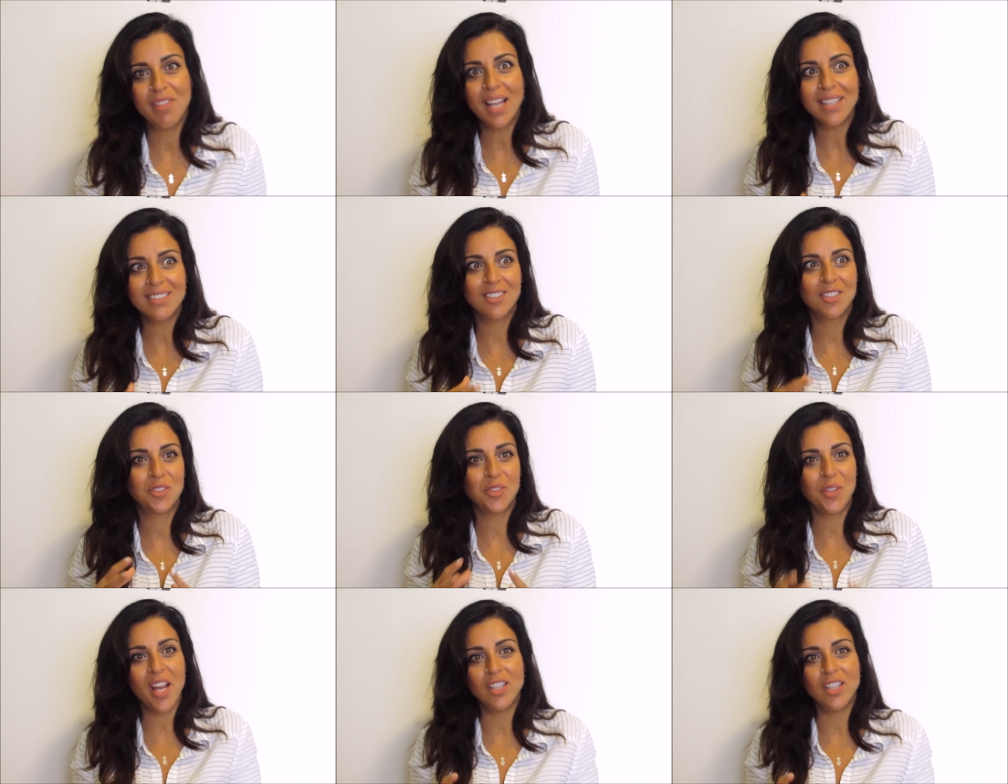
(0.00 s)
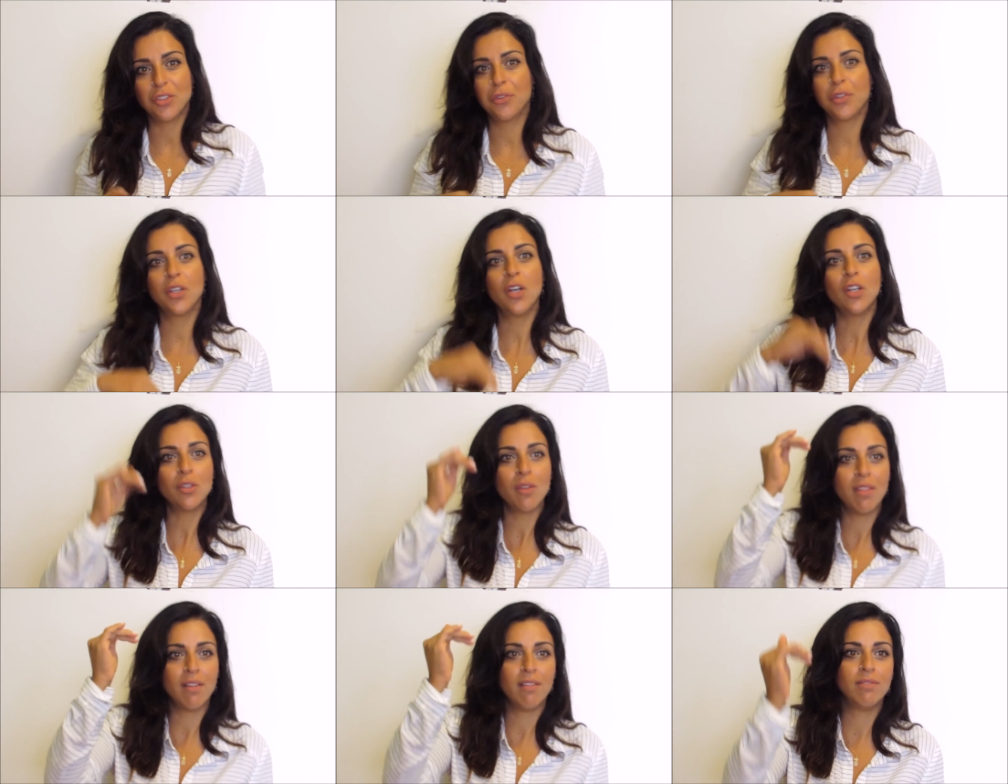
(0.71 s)
That's strange. If you go
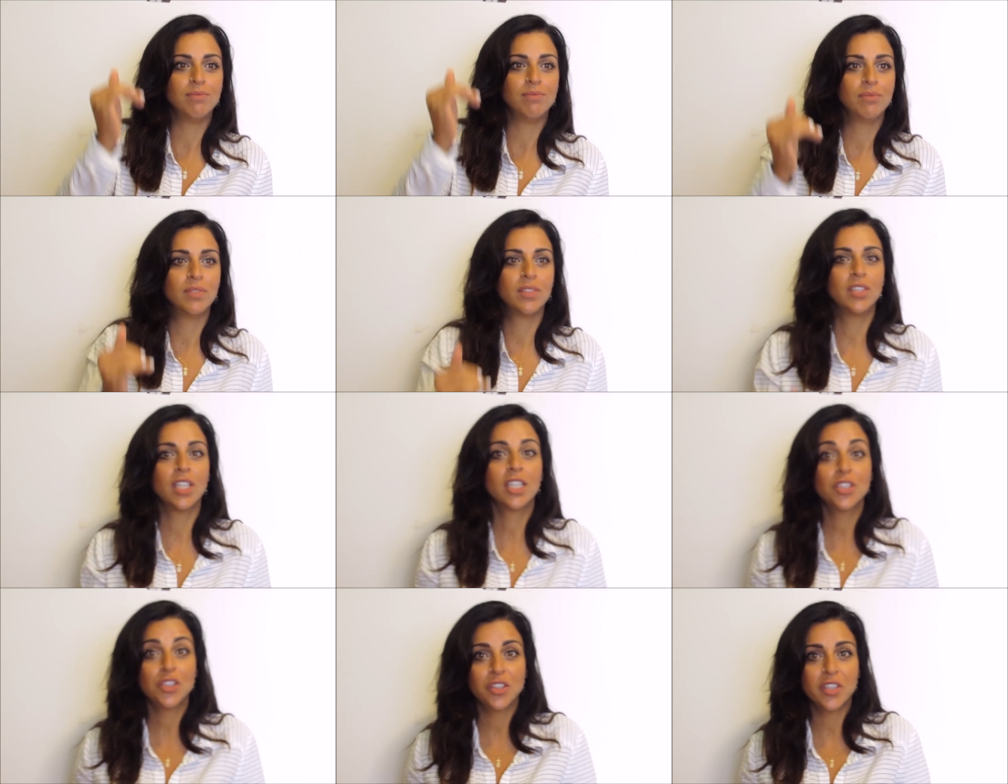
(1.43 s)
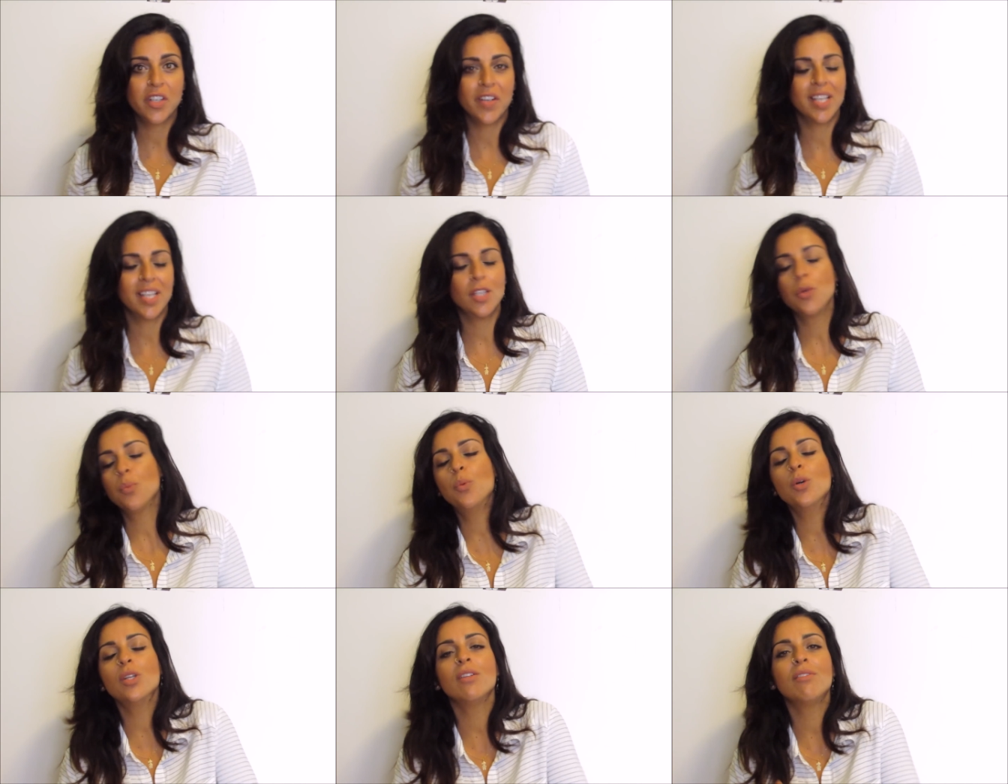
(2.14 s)
to the dictionary, you
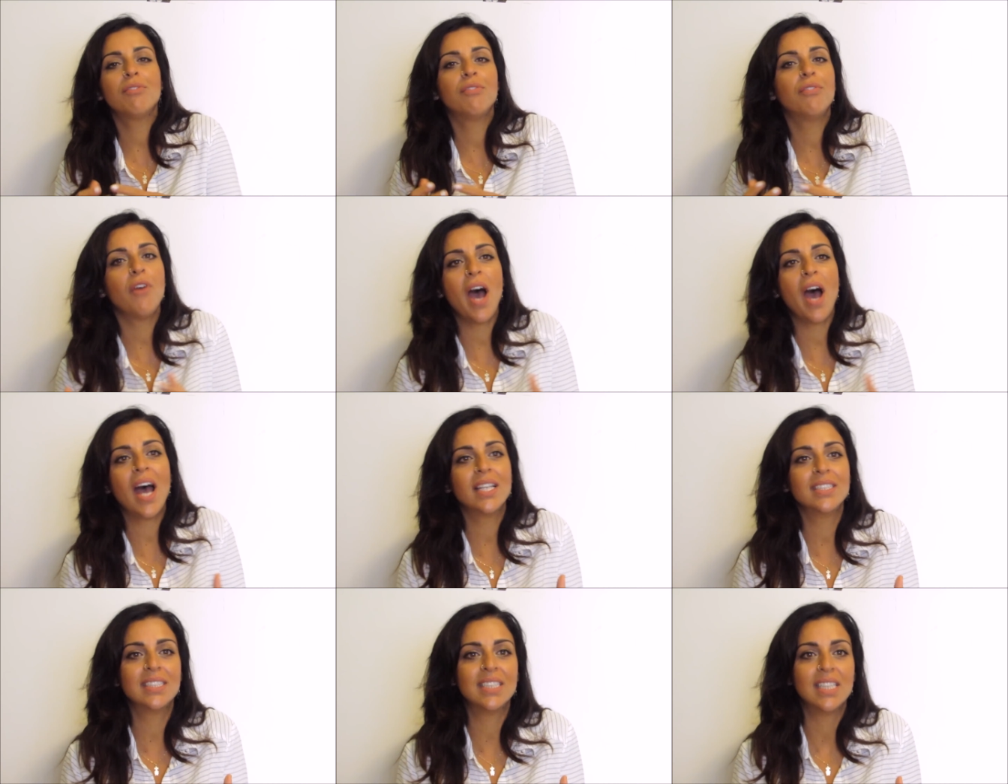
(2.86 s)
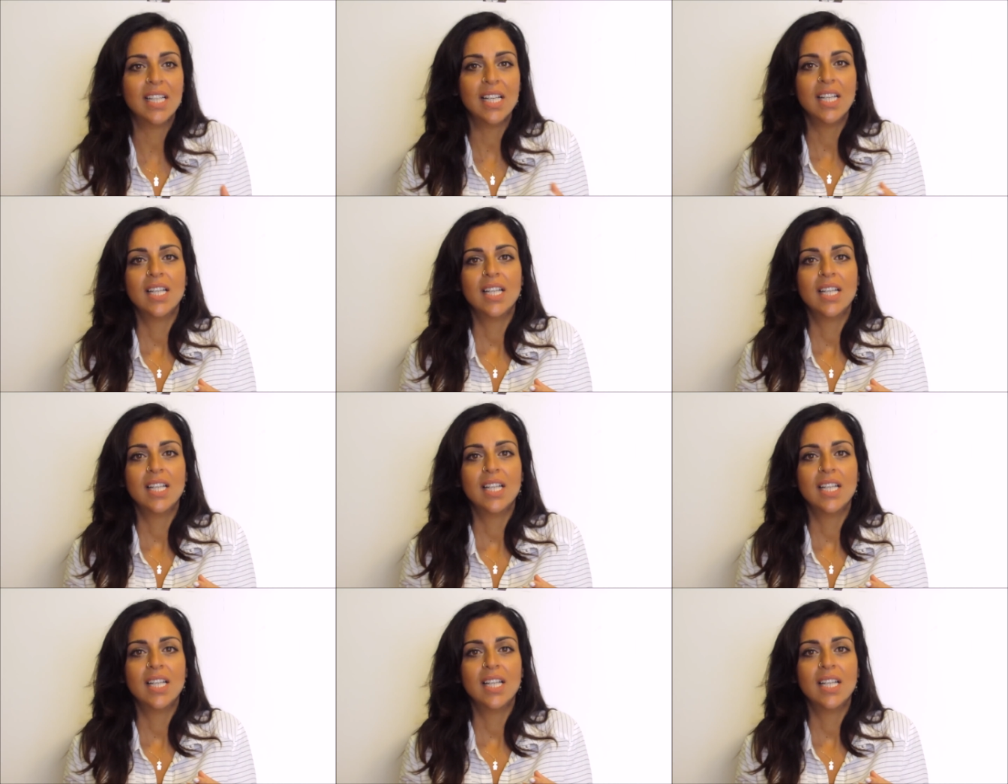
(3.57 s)
wouldn't find